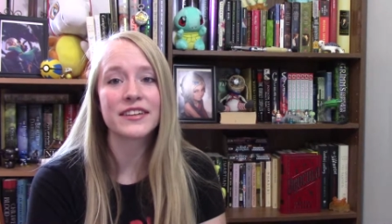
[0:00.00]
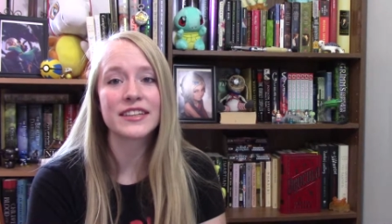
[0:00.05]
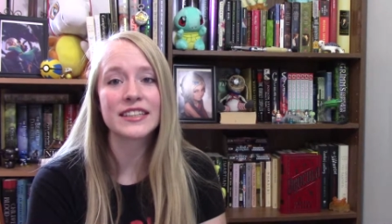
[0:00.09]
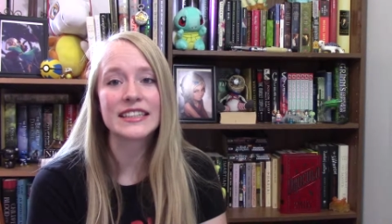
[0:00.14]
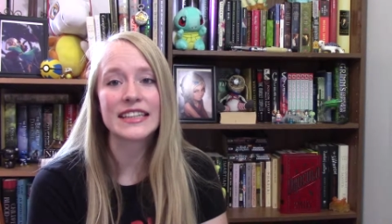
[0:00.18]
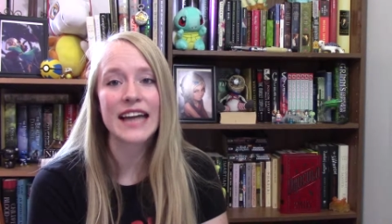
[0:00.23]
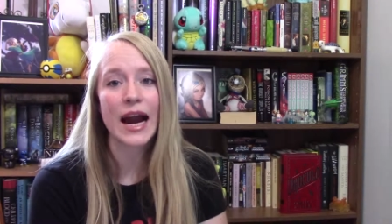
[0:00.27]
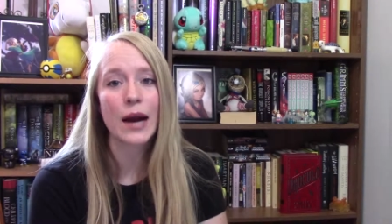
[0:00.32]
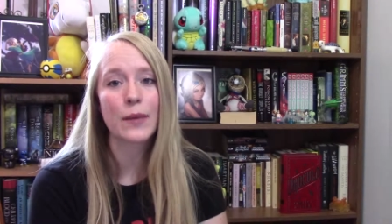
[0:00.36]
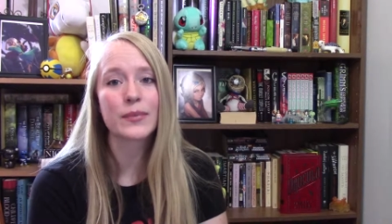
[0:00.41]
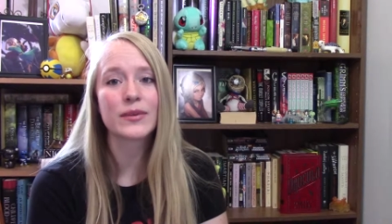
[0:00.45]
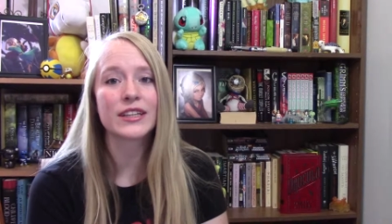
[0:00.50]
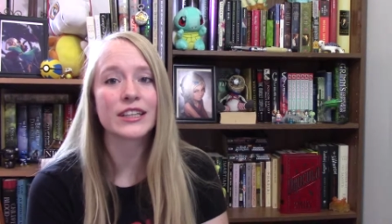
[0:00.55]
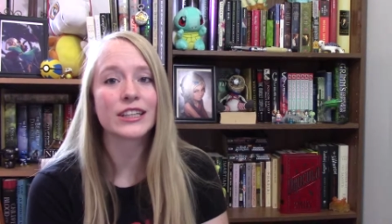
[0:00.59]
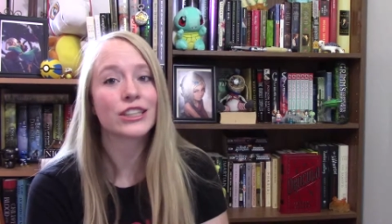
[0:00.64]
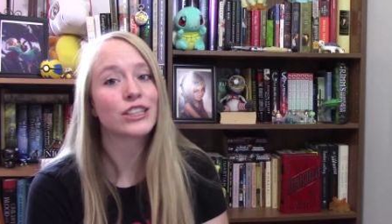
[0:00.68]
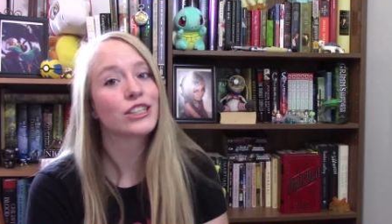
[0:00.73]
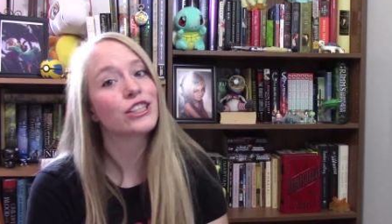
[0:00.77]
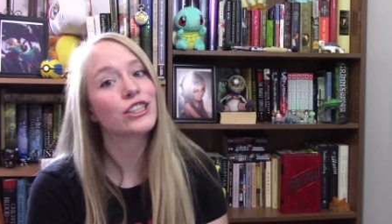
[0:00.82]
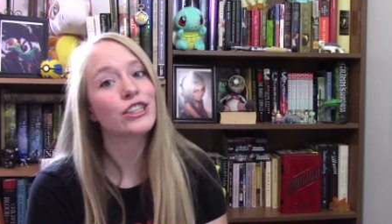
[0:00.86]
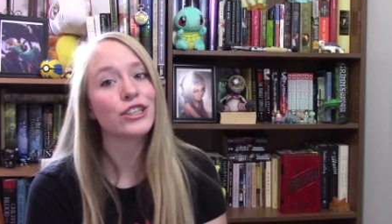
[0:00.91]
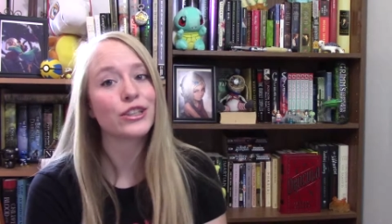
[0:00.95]
adapting
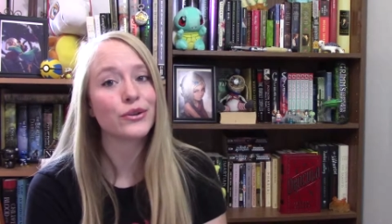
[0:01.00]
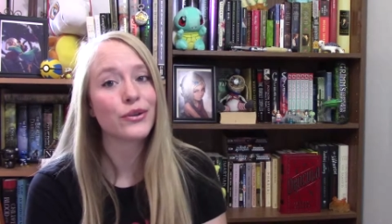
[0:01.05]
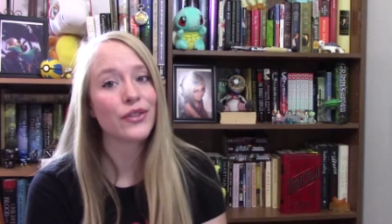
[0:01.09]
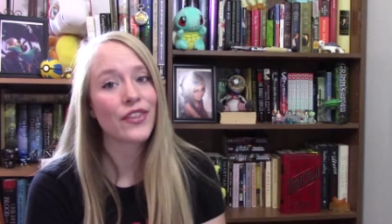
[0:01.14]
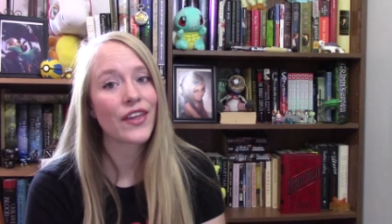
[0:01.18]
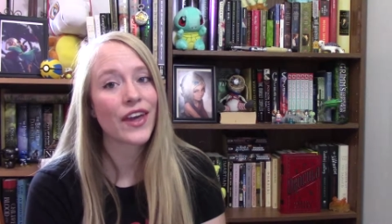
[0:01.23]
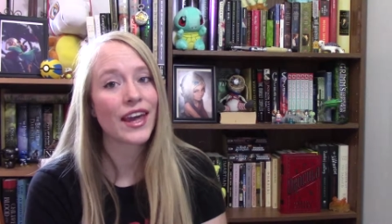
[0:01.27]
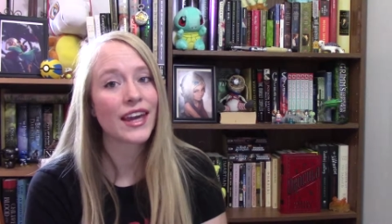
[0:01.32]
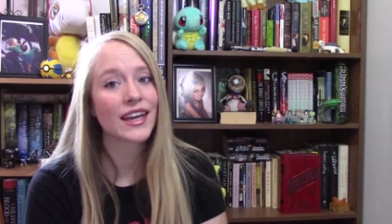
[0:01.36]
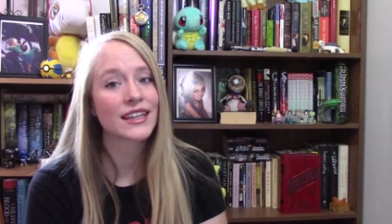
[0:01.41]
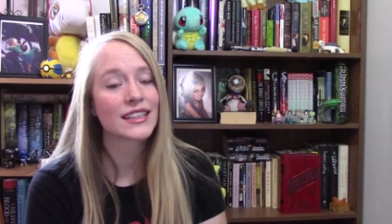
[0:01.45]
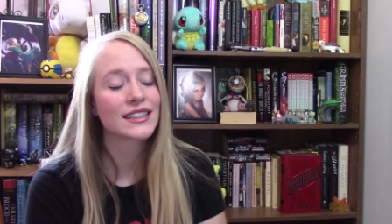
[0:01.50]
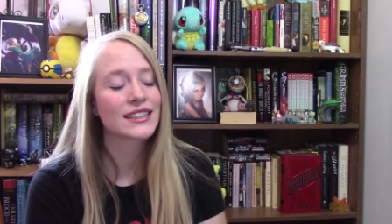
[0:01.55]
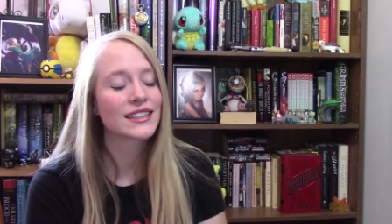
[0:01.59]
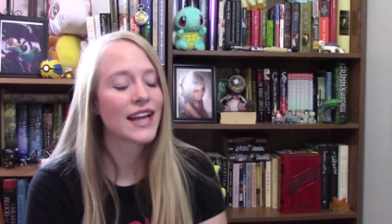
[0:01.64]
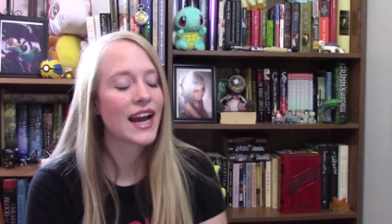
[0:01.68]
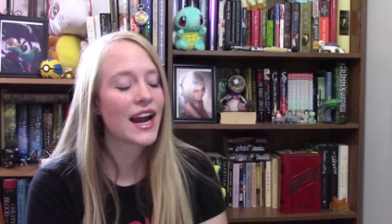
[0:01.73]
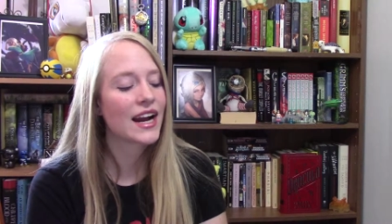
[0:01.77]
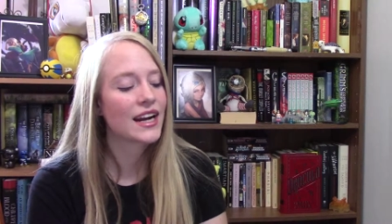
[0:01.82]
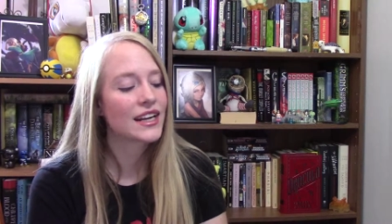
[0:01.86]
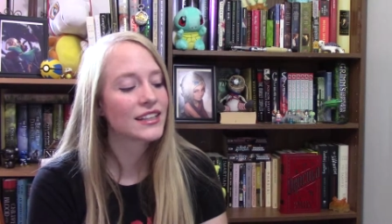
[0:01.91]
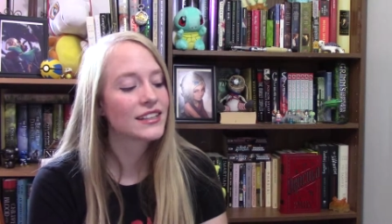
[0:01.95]
to new things
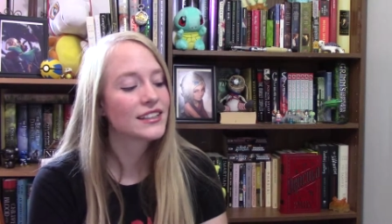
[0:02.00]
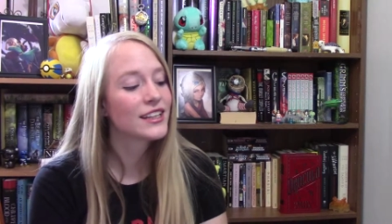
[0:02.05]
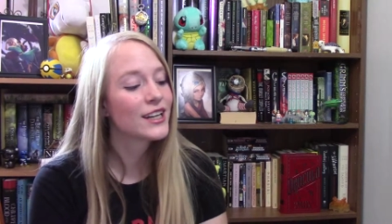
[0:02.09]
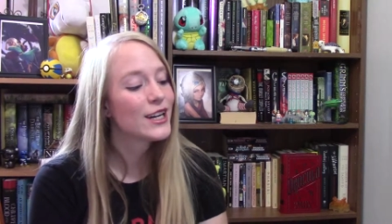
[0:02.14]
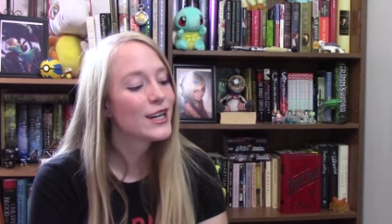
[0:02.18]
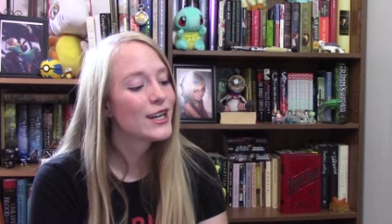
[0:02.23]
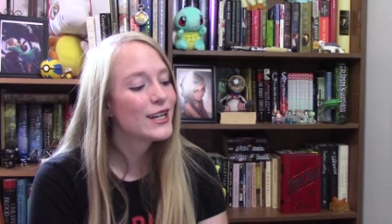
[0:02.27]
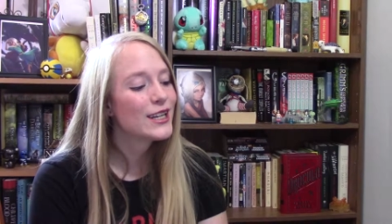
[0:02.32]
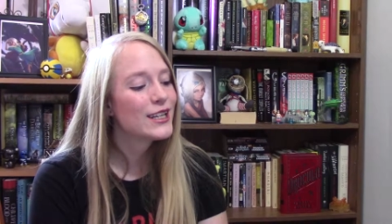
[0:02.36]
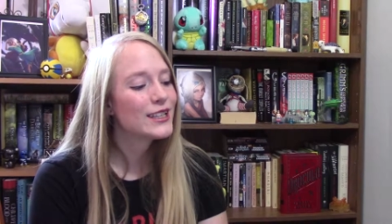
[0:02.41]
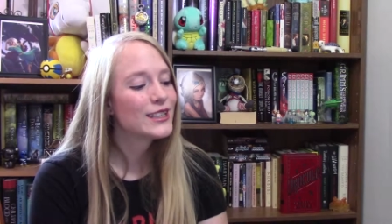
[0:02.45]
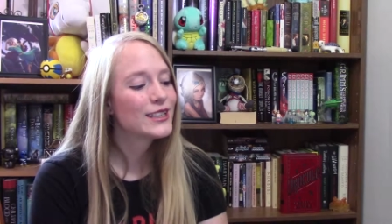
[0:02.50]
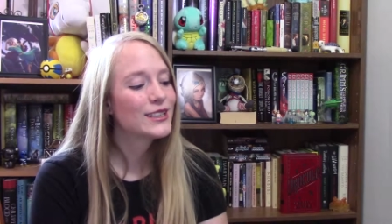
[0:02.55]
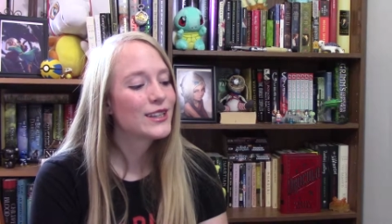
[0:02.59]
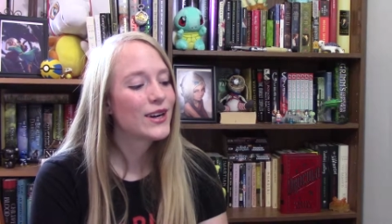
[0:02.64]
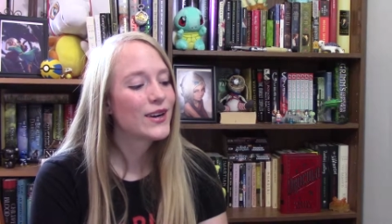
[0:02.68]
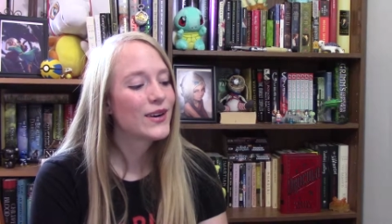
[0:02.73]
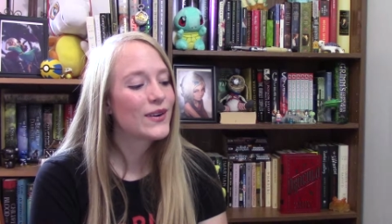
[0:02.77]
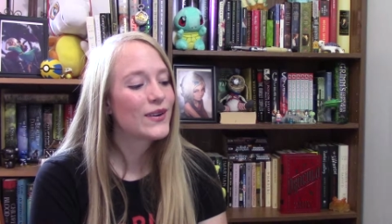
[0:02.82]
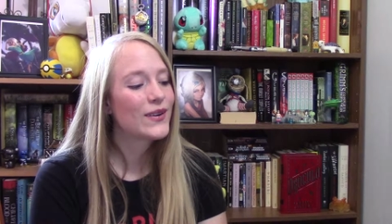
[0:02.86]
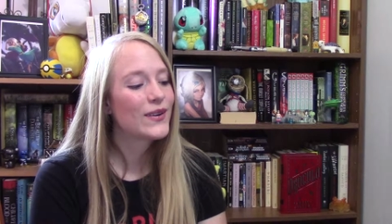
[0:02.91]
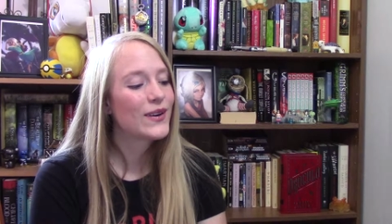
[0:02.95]
and
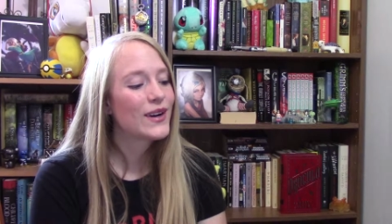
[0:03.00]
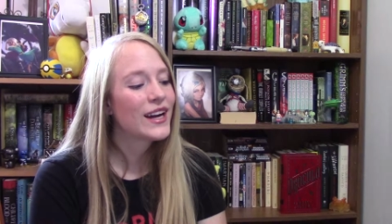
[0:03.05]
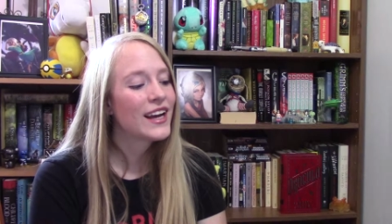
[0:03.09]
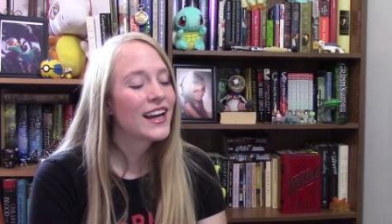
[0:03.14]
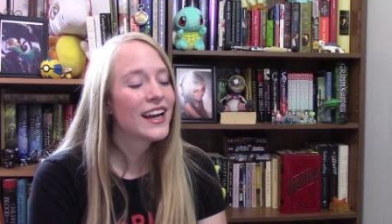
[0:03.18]
so